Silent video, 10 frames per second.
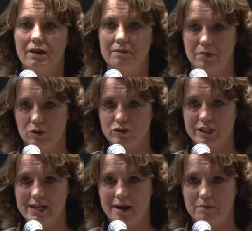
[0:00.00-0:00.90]
and
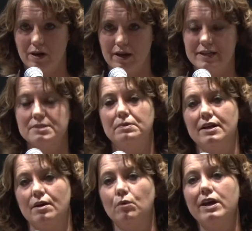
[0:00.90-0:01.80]
poultry type products, but
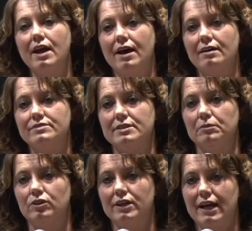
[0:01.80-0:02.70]
yet we have
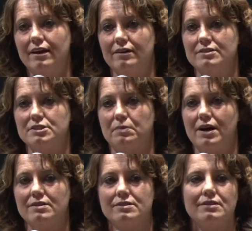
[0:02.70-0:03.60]
similar data on
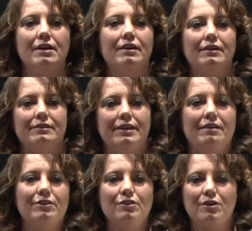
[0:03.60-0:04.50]
sprouts.
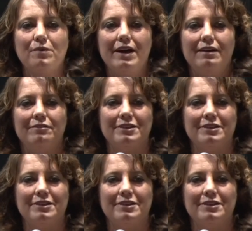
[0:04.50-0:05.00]
David, you want to wave?